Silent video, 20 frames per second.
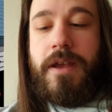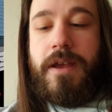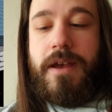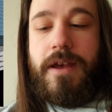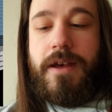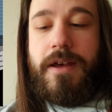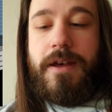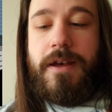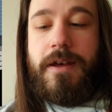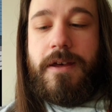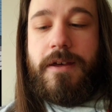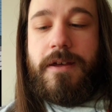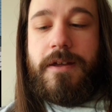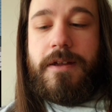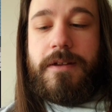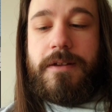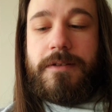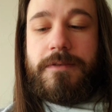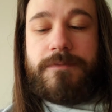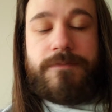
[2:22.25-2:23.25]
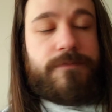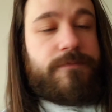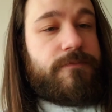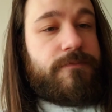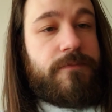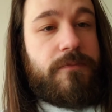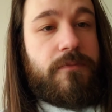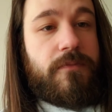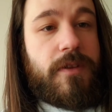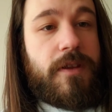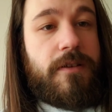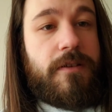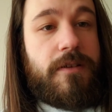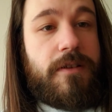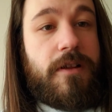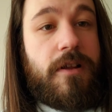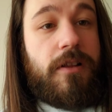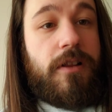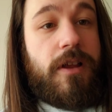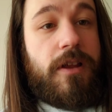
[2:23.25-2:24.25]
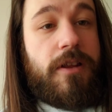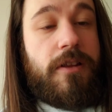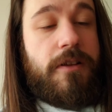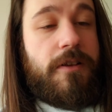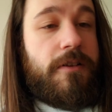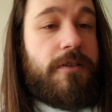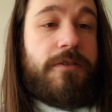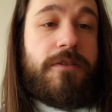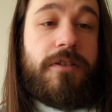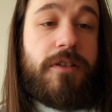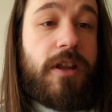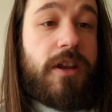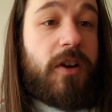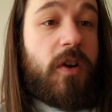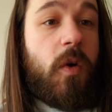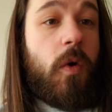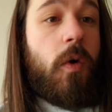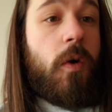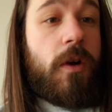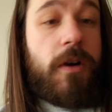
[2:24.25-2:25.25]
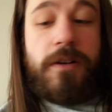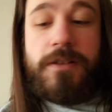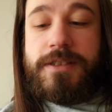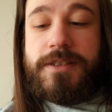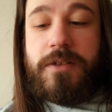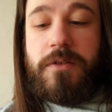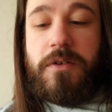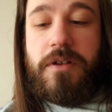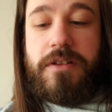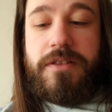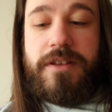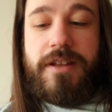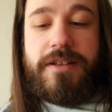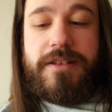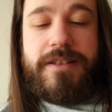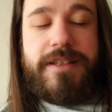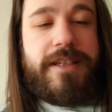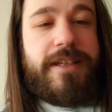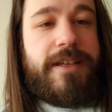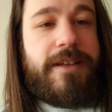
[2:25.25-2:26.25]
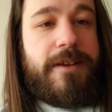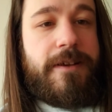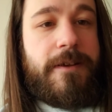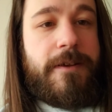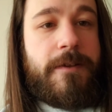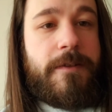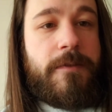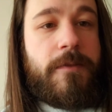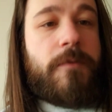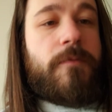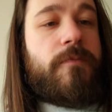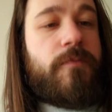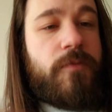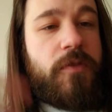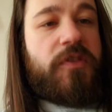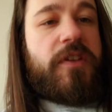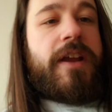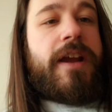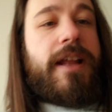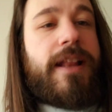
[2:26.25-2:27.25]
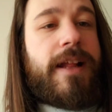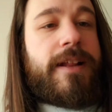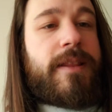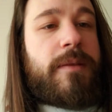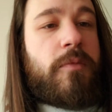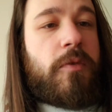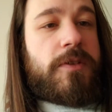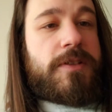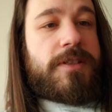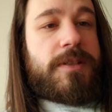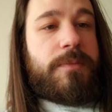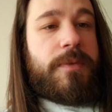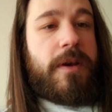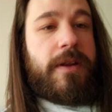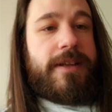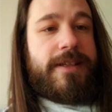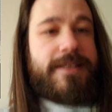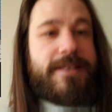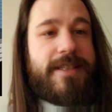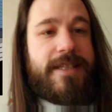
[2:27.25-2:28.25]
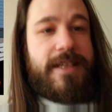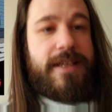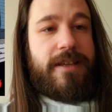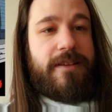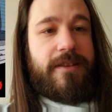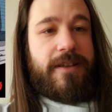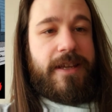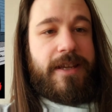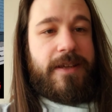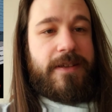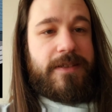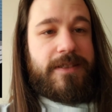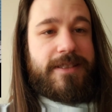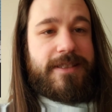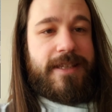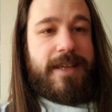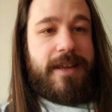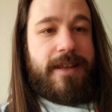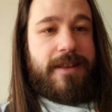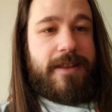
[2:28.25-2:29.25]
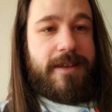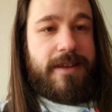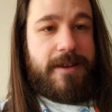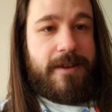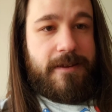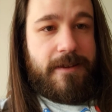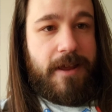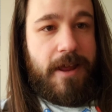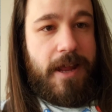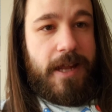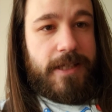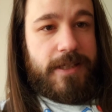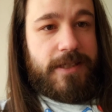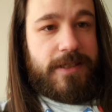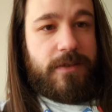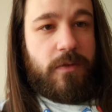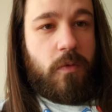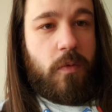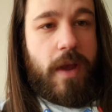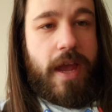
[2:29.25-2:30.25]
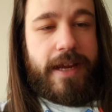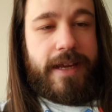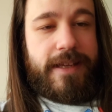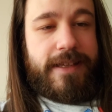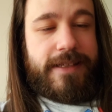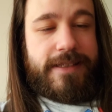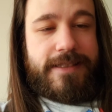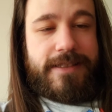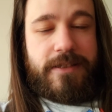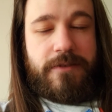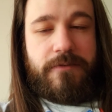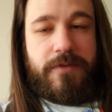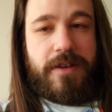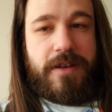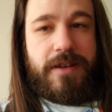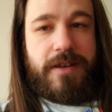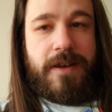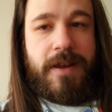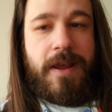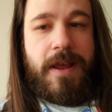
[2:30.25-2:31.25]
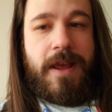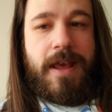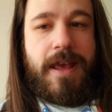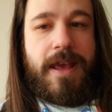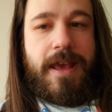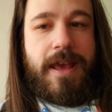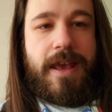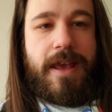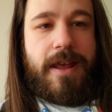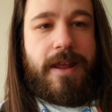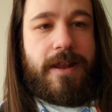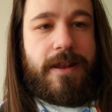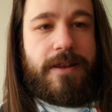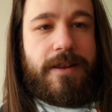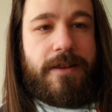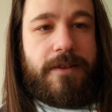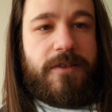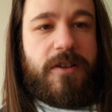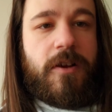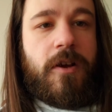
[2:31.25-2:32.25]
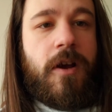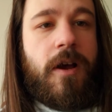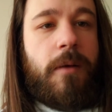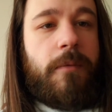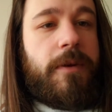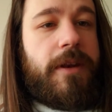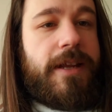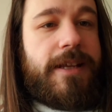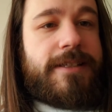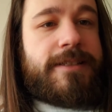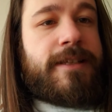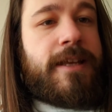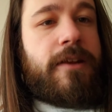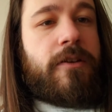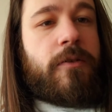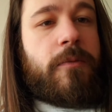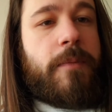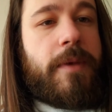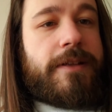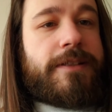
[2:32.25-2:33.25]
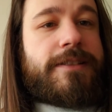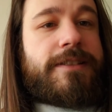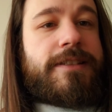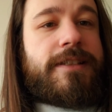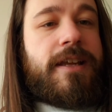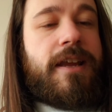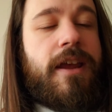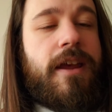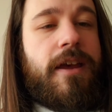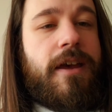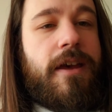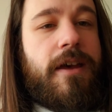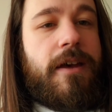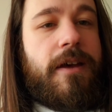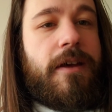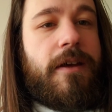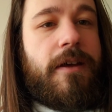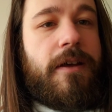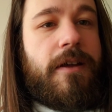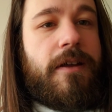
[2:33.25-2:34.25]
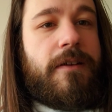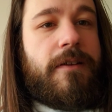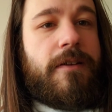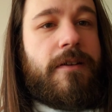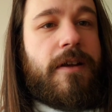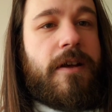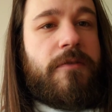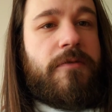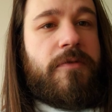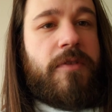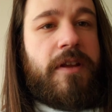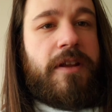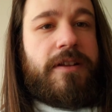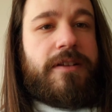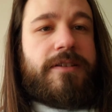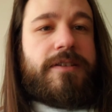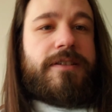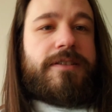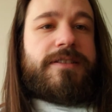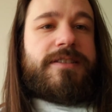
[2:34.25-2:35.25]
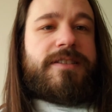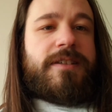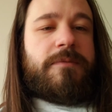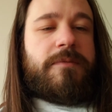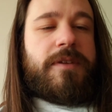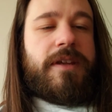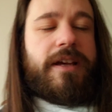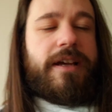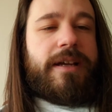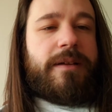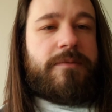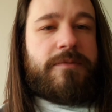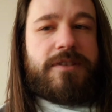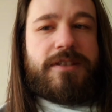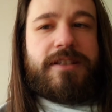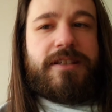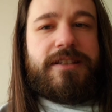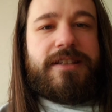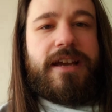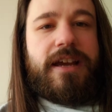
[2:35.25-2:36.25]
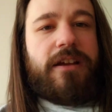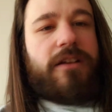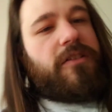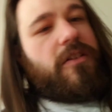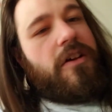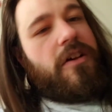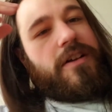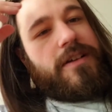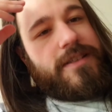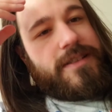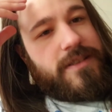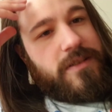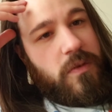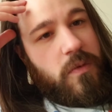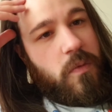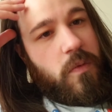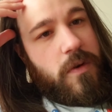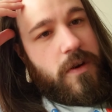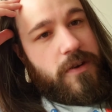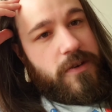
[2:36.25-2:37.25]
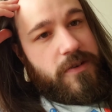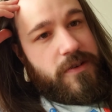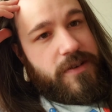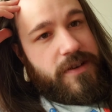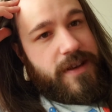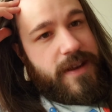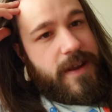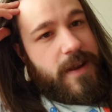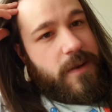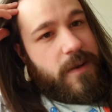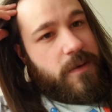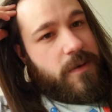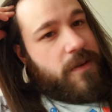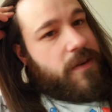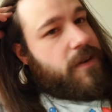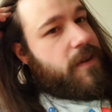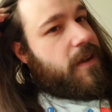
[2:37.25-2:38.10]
Uh, a lot of gore. So the thing I like the most about is the kills and the just the wackiness of it, and the comedy is hit or miss. I think sometimes the dialogue is a little watered down.